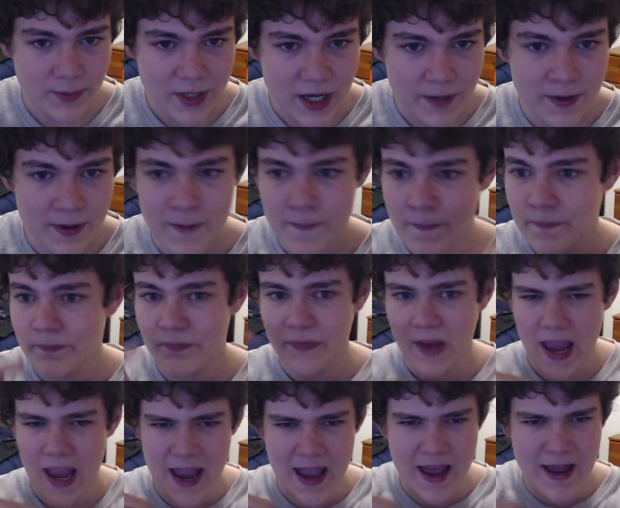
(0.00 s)
up,
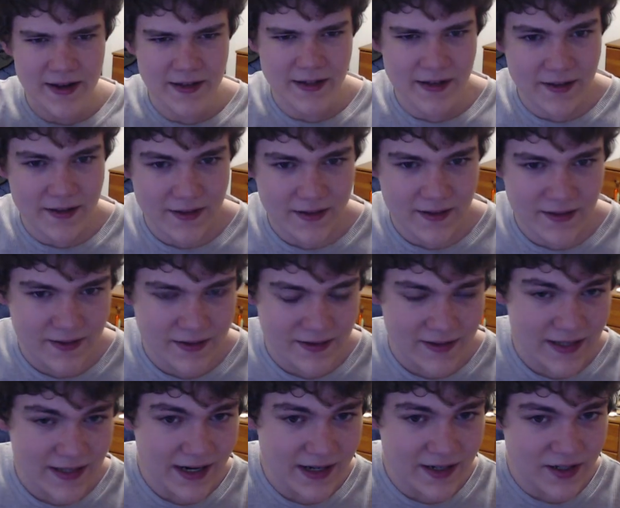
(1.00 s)
and
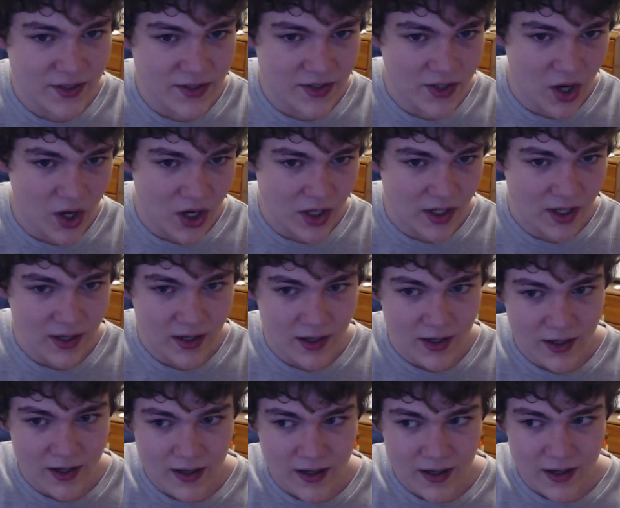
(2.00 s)
second song
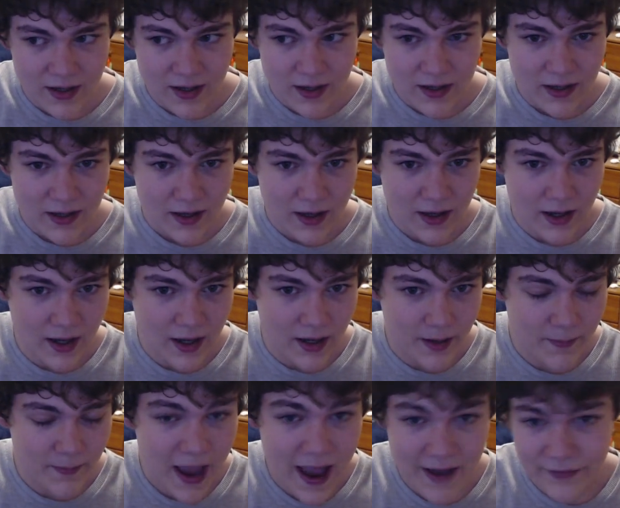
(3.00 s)

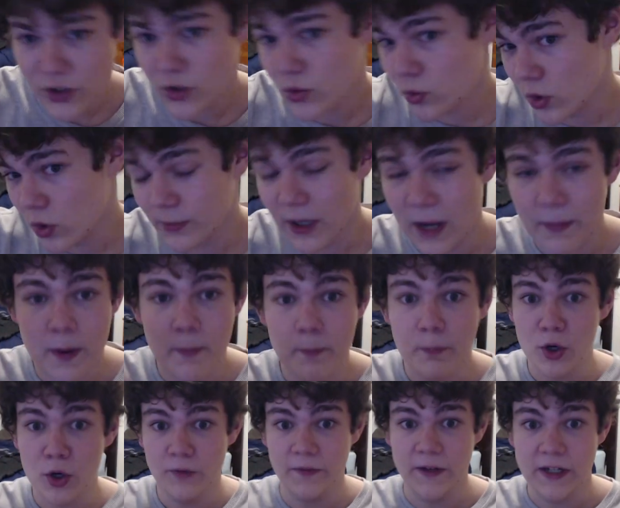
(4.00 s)
um, after the warm up,
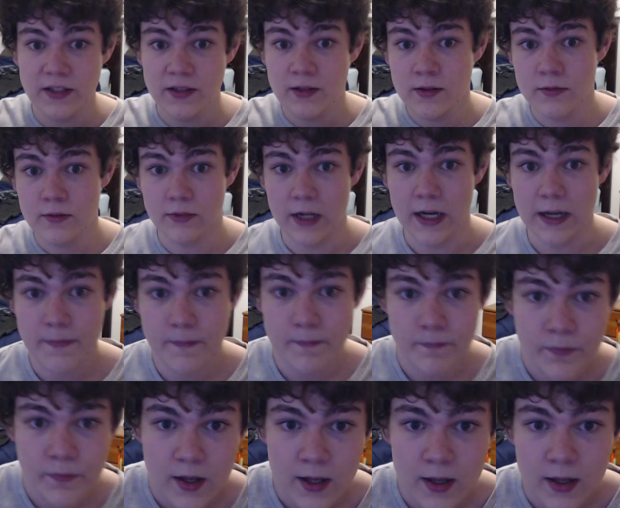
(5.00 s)
perfect, right?
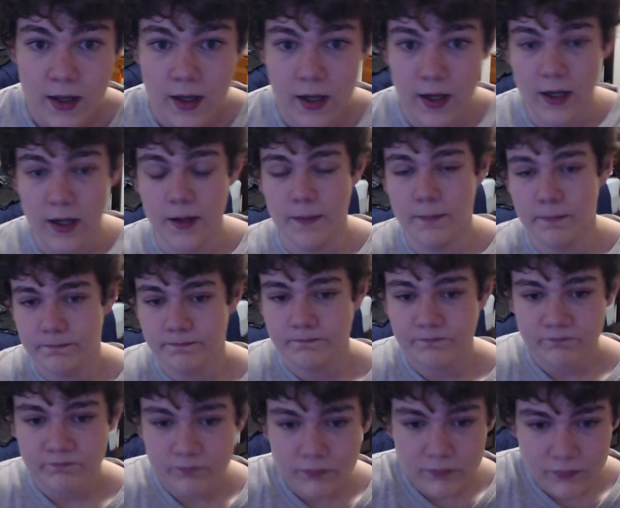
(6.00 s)
Um,
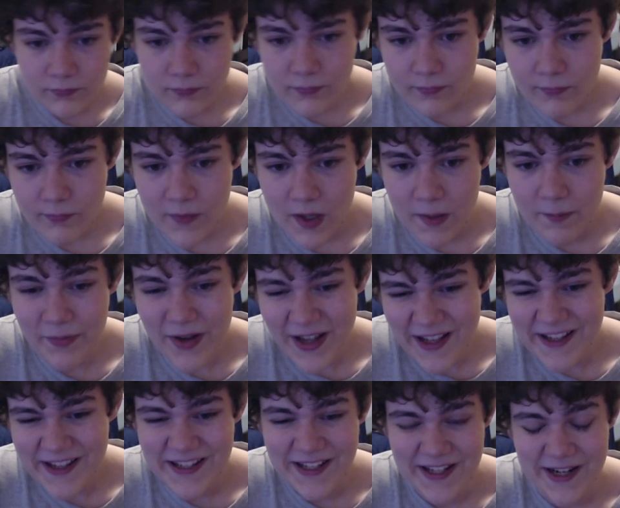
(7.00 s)

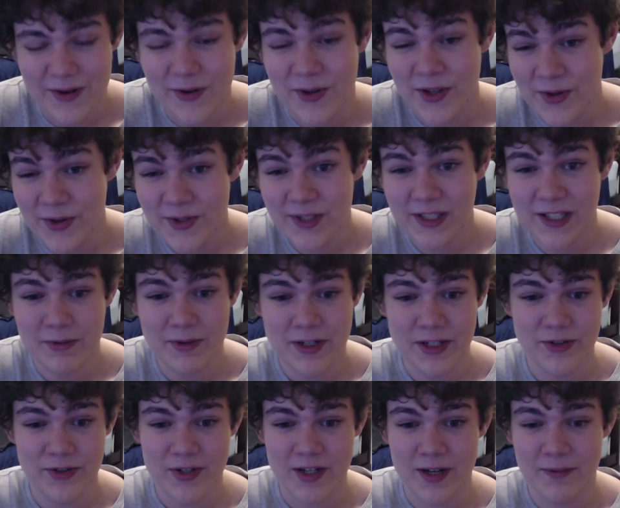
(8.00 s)
but you know, usually when you're
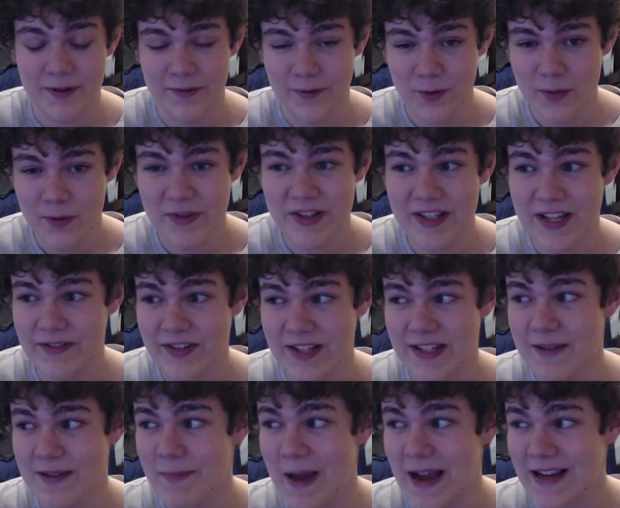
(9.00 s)
doing a performance, you have to
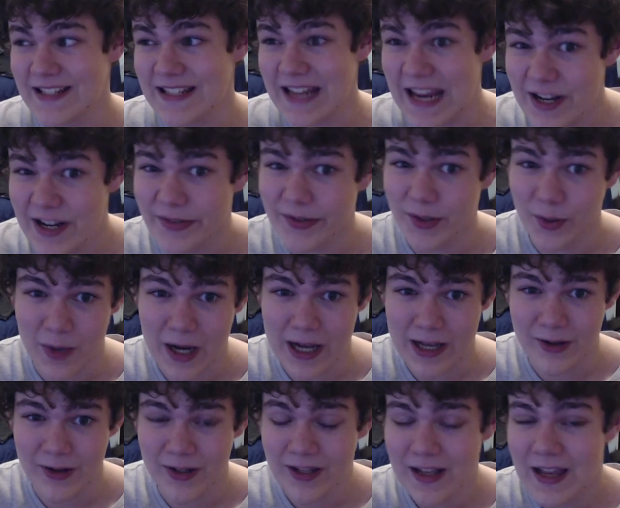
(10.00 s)
sit backstage for a
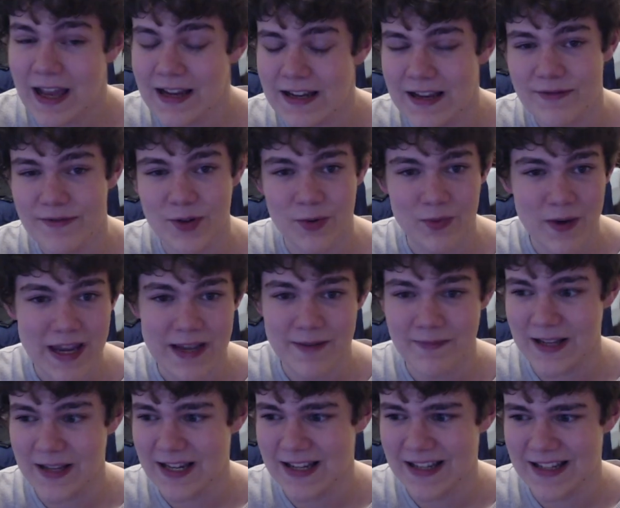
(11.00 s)
while and you have to wait
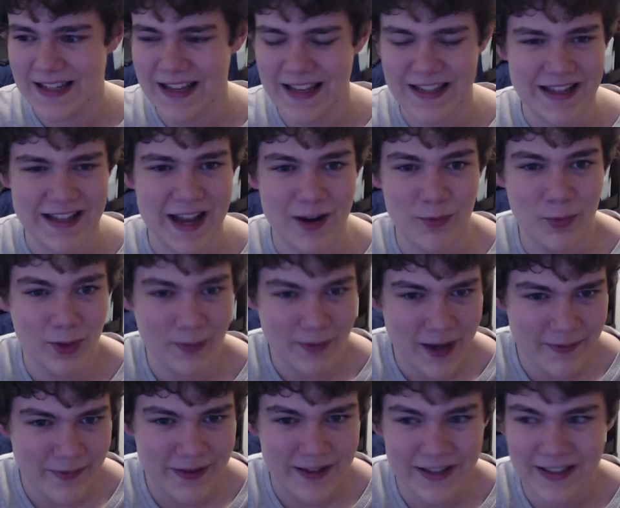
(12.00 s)
because and you can't warm
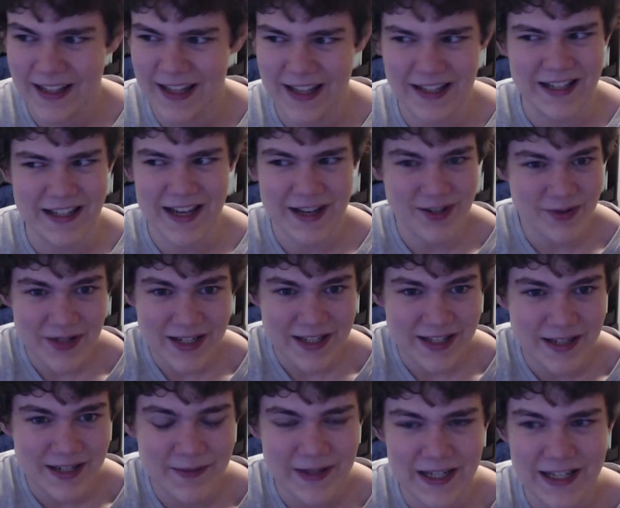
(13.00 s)
up and you can't do
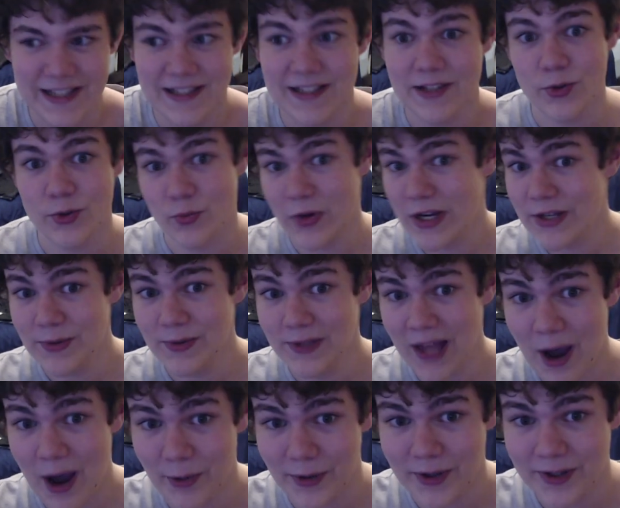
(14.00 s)
anything because it's way too
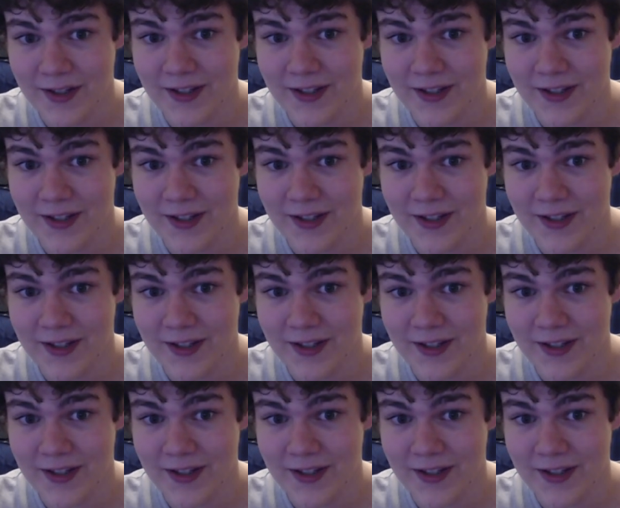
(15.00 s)
loud